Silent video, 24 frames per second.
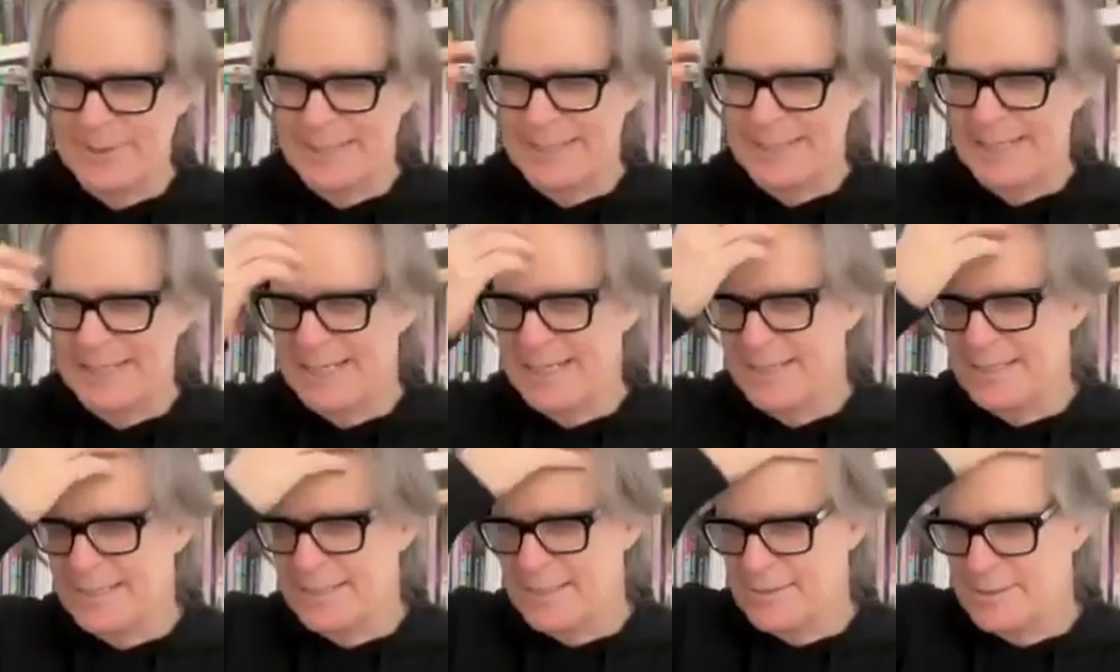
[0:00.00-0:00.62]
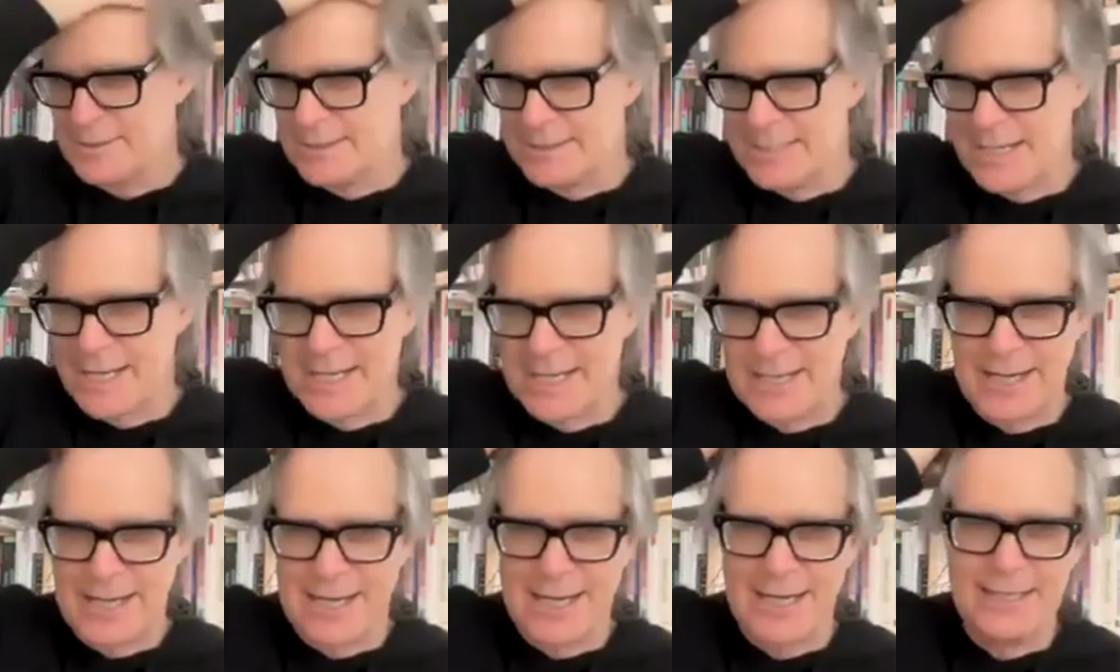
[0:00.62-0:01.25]
And we got,
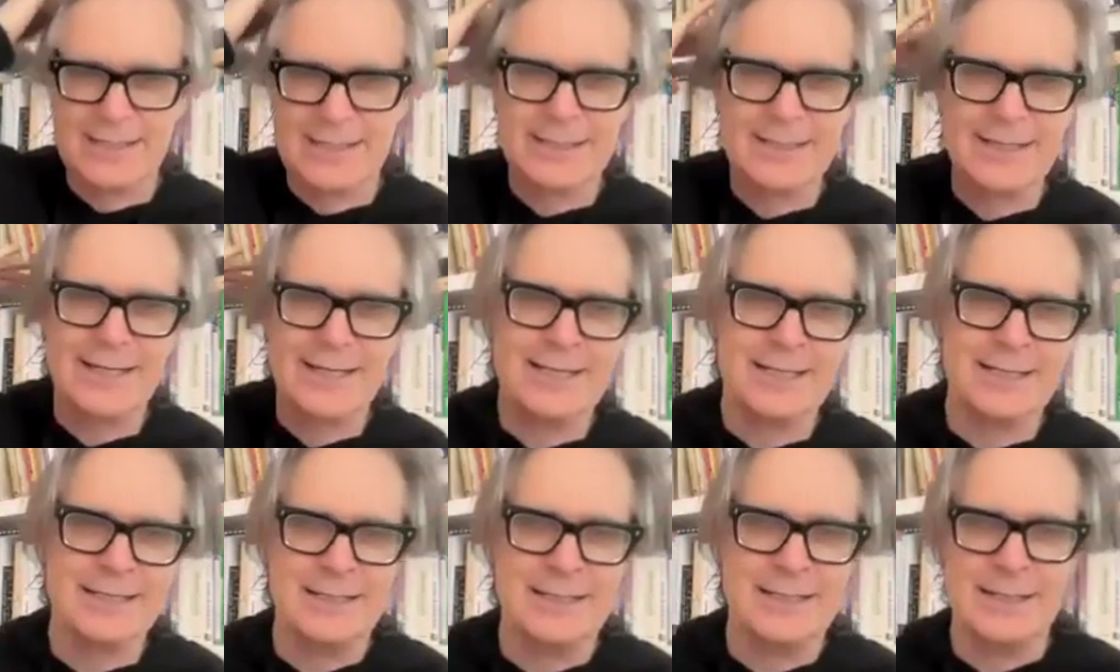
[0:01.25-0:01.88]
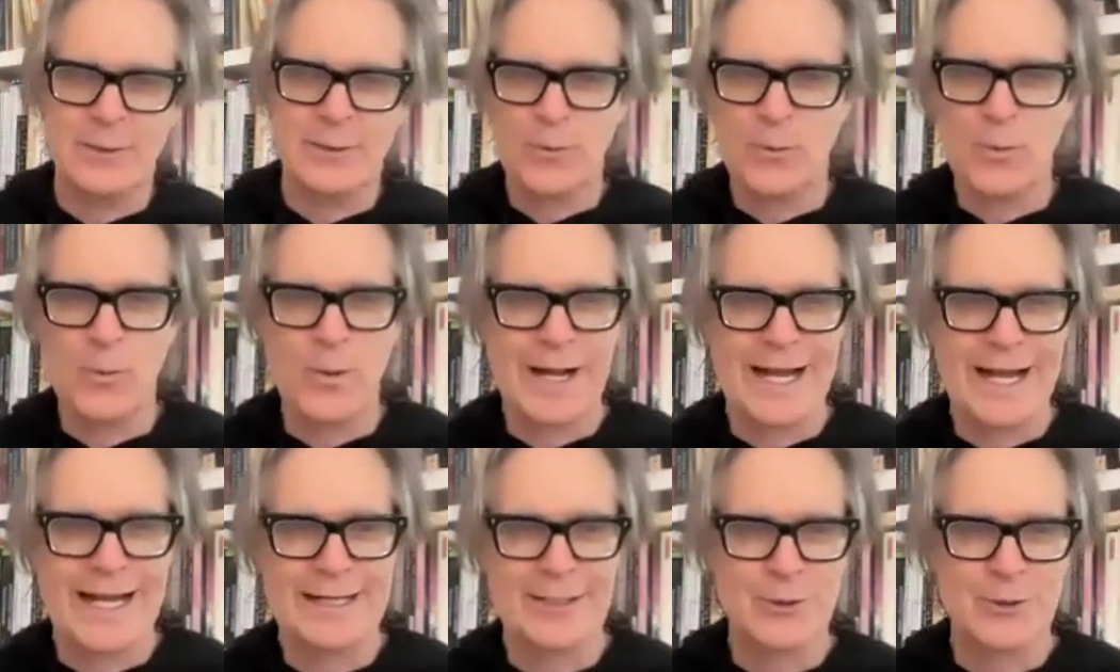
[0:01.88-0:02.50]
Doc Holliday and
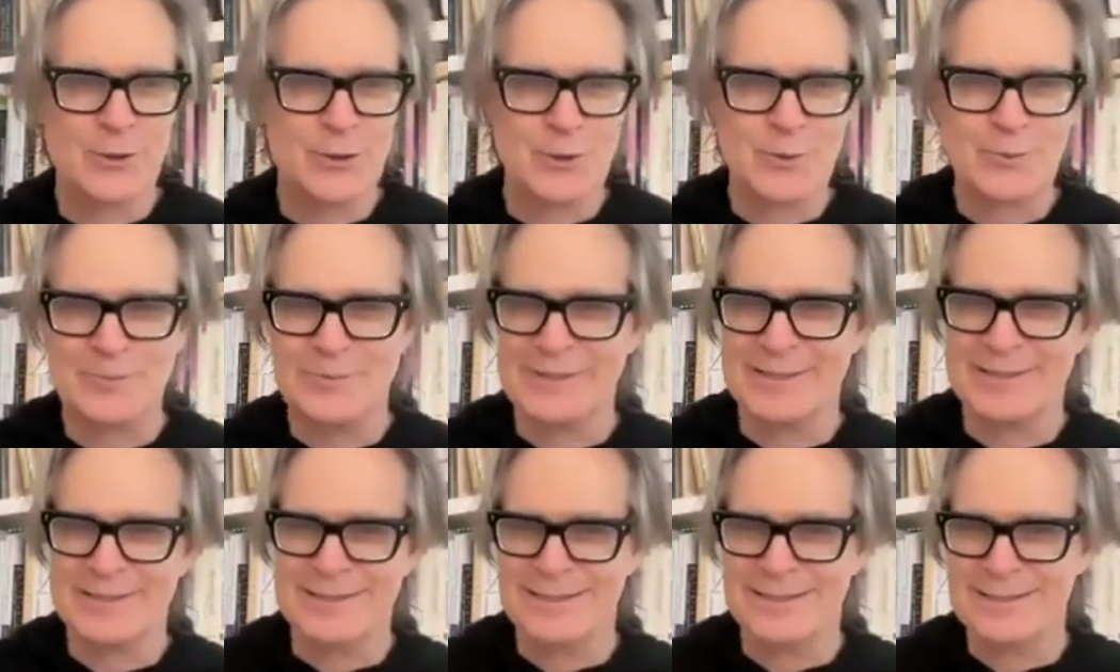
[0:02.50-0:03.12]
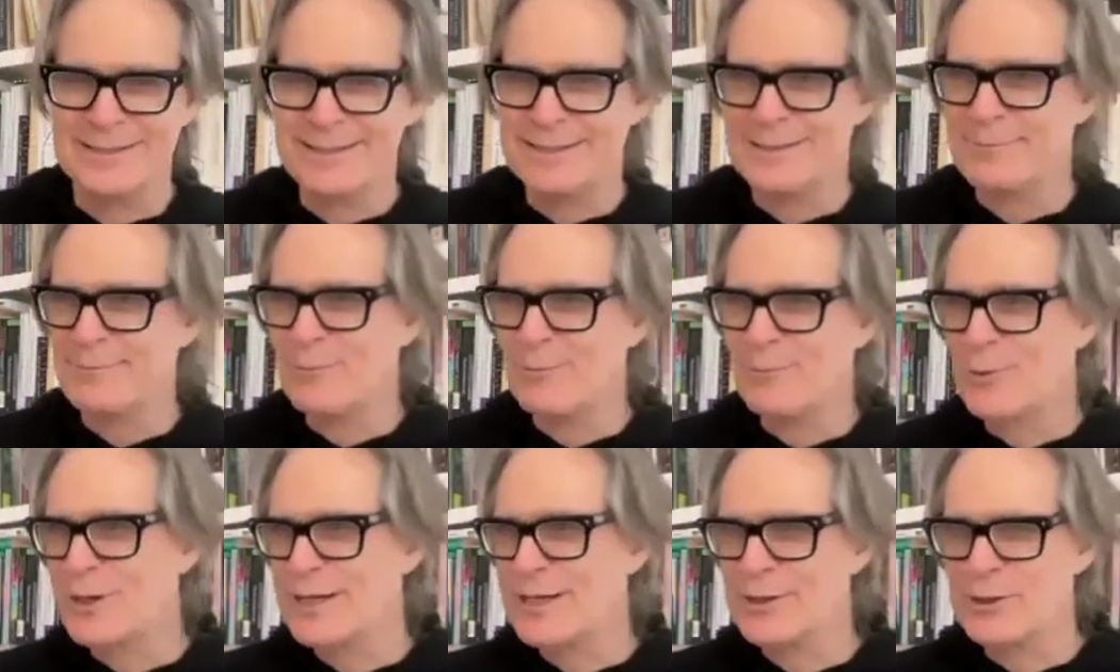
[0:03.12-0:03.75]
Wyatt Earp and
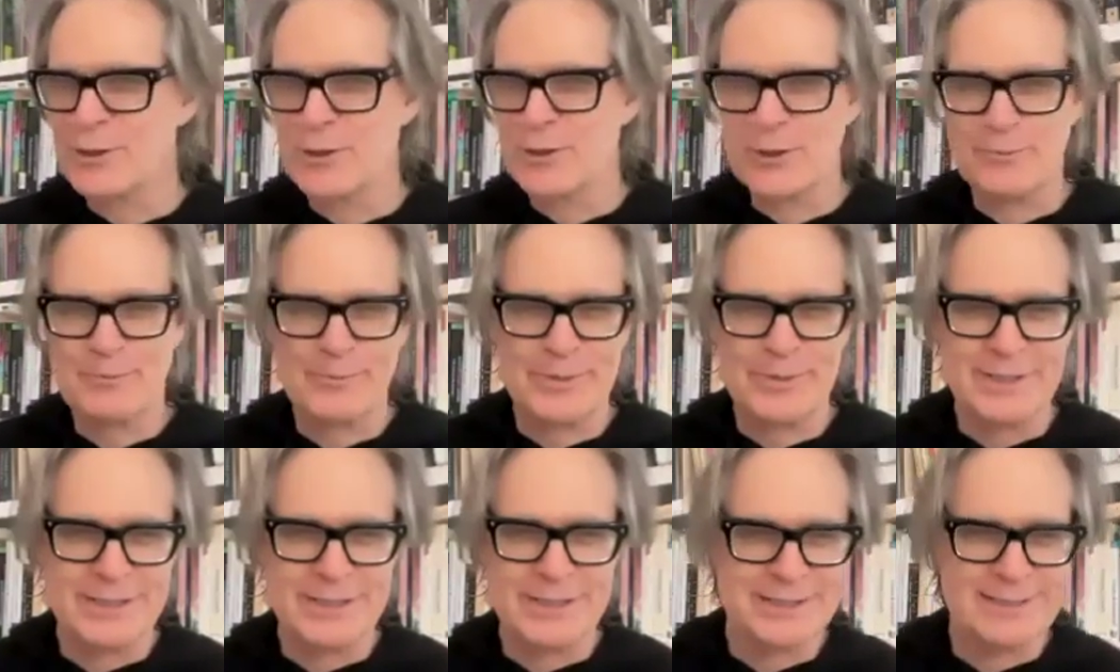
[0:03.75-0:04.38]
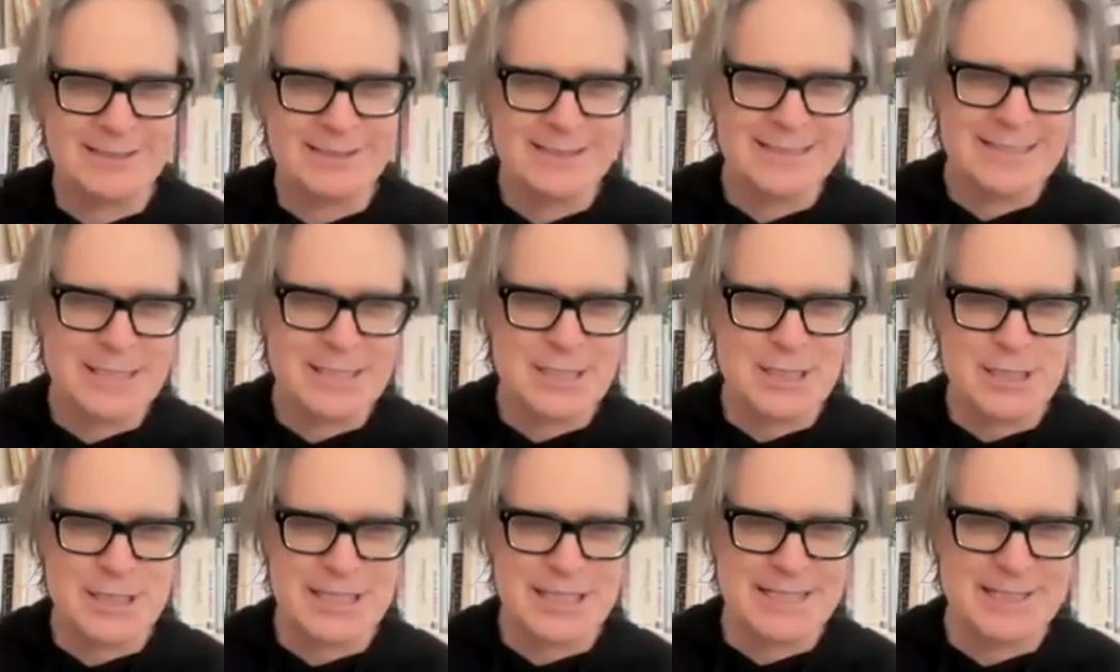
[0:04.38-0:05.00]
Morgan Earp and
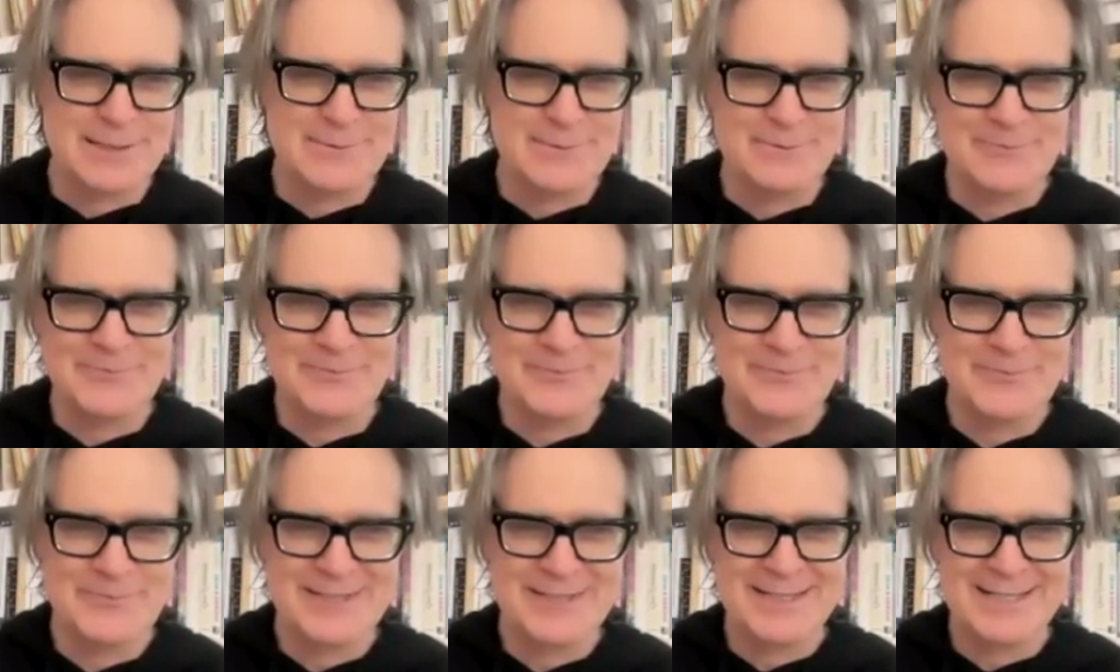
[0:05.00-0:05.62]
Jim,